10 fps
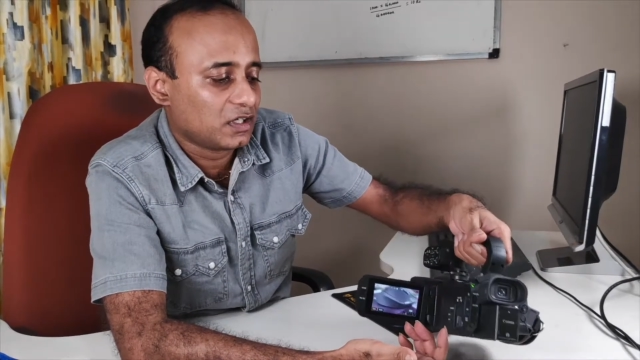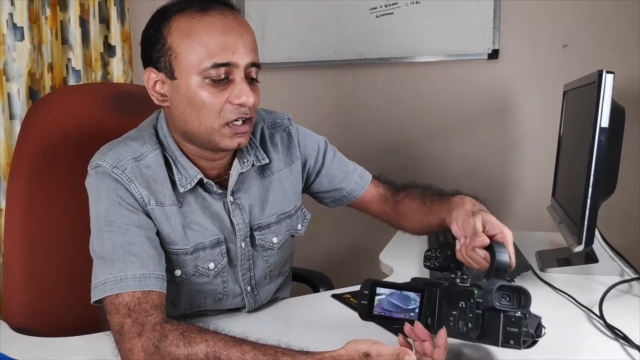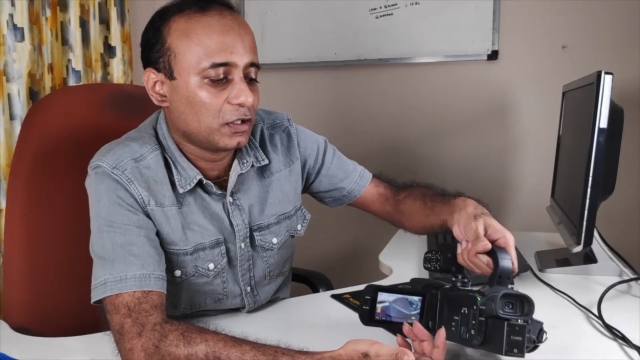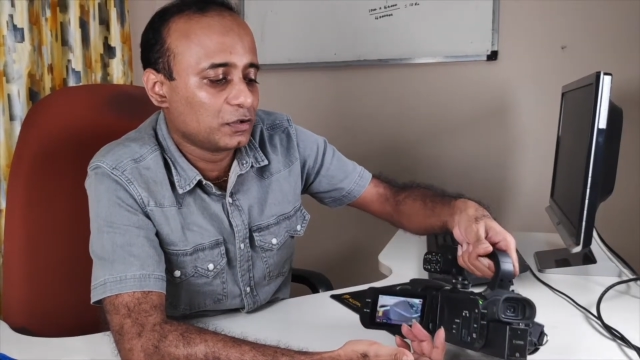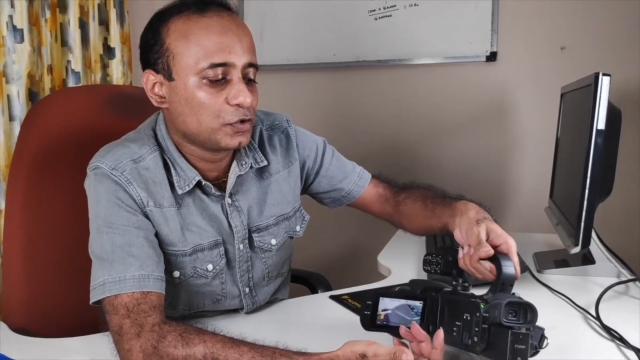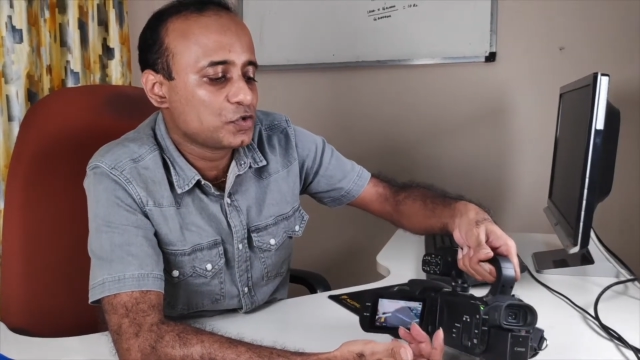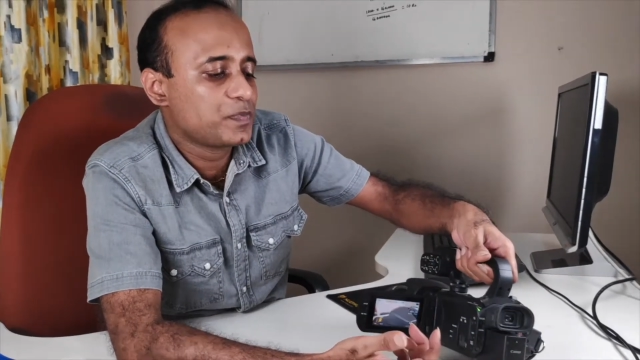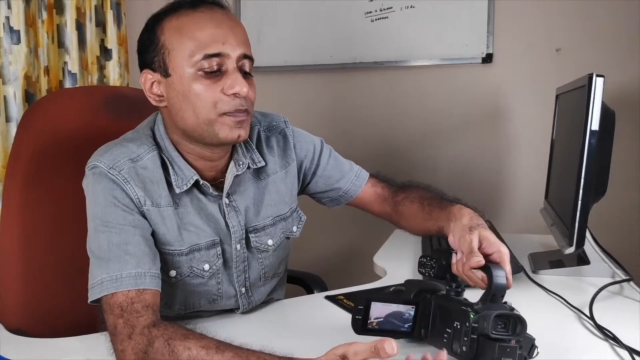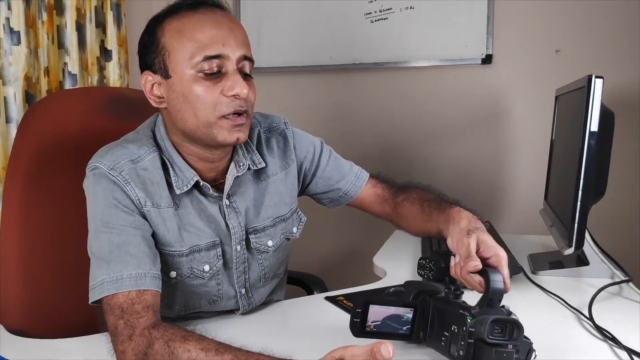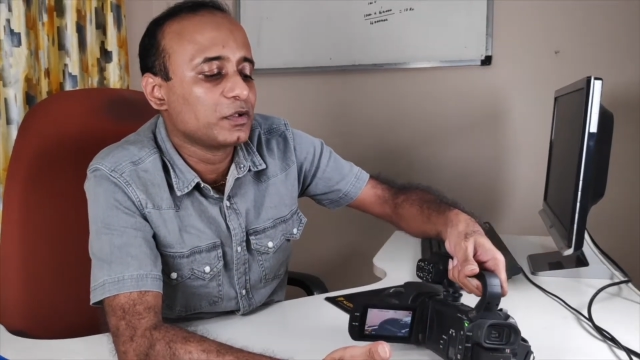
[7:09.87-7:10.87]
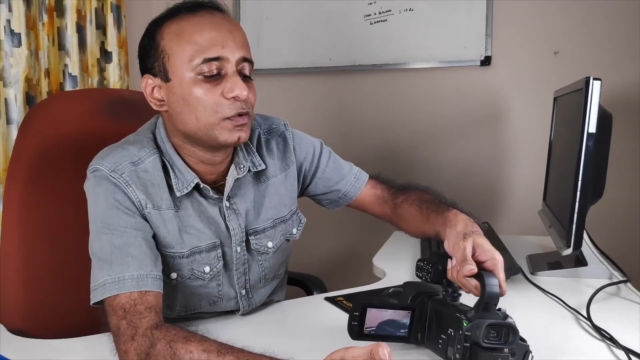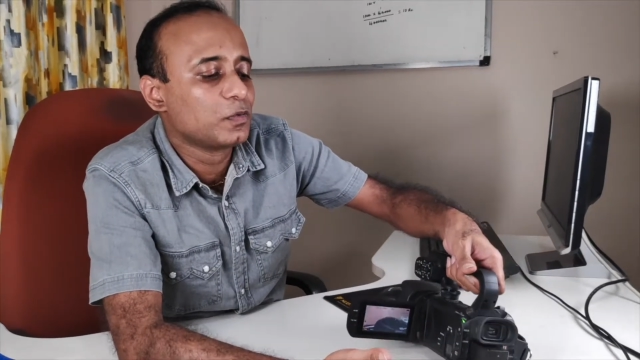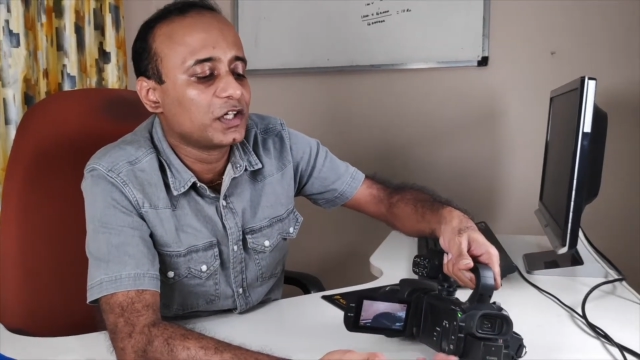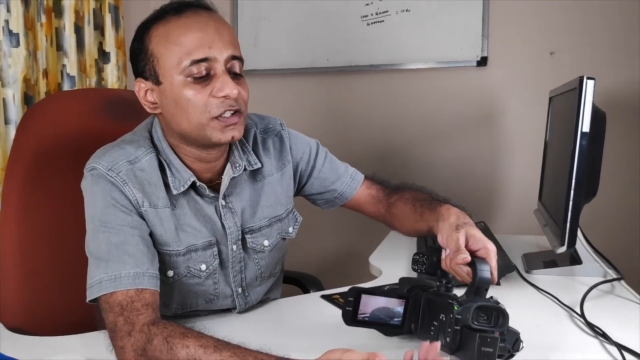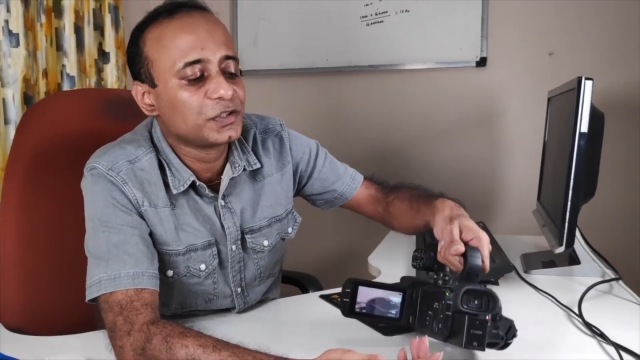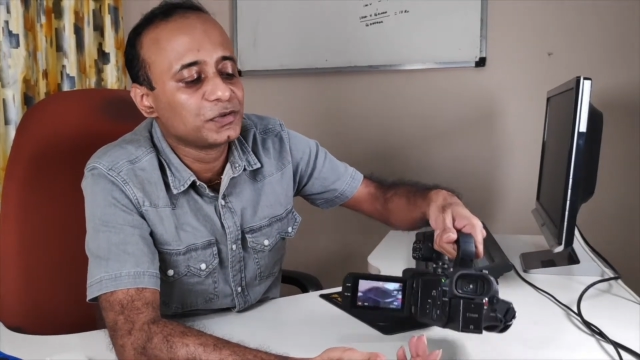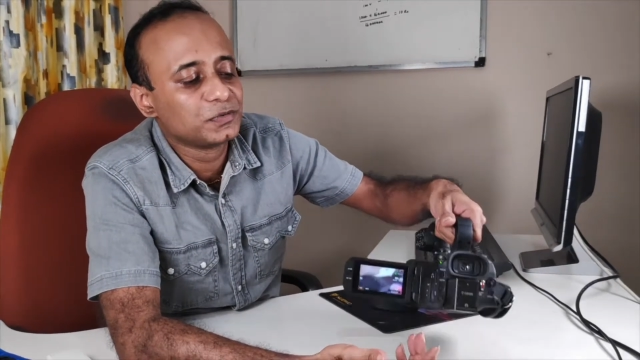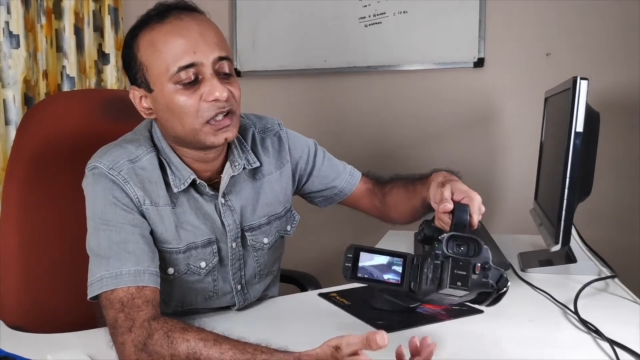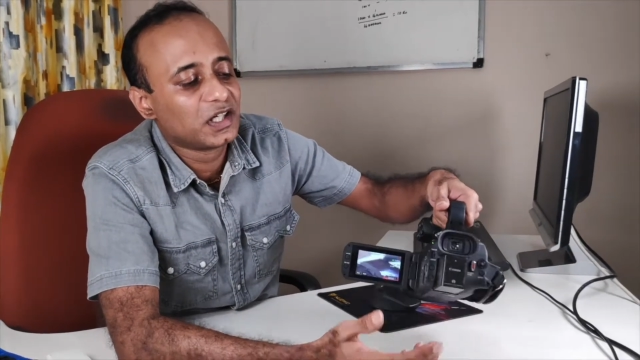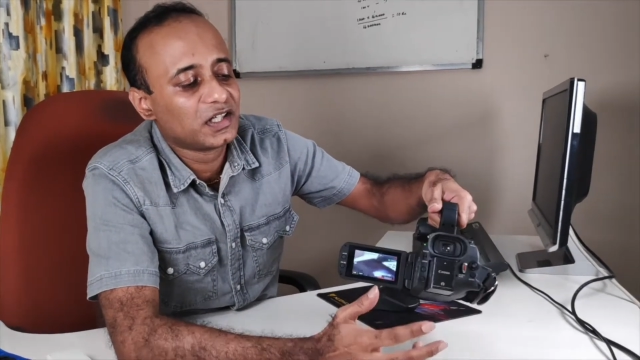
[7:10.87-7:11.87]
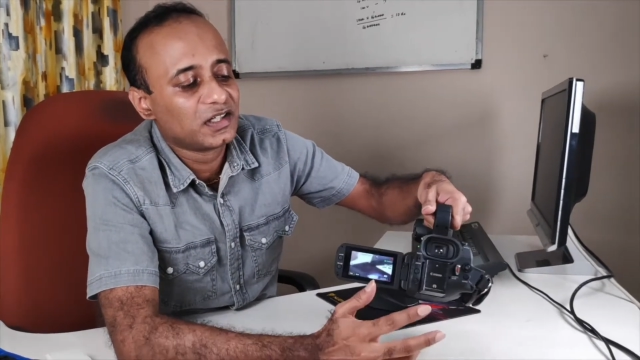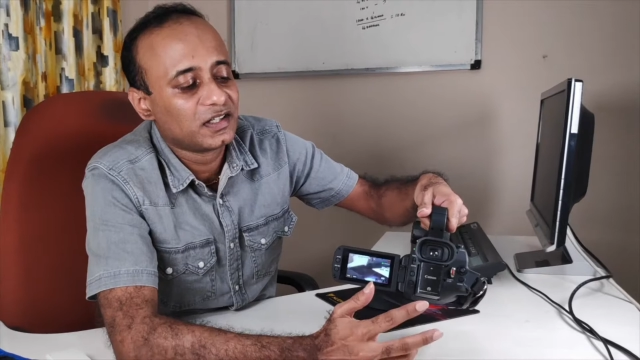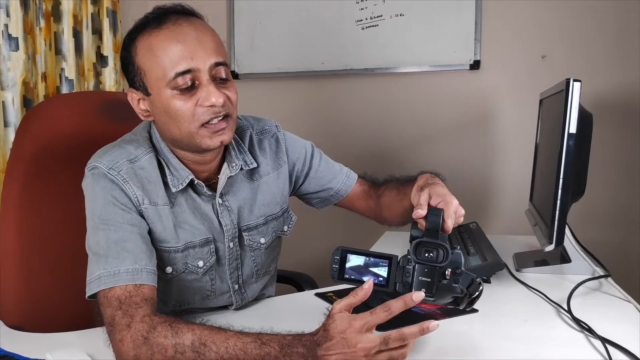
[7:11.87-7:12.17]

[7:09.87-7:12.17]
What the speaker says: all those people who want to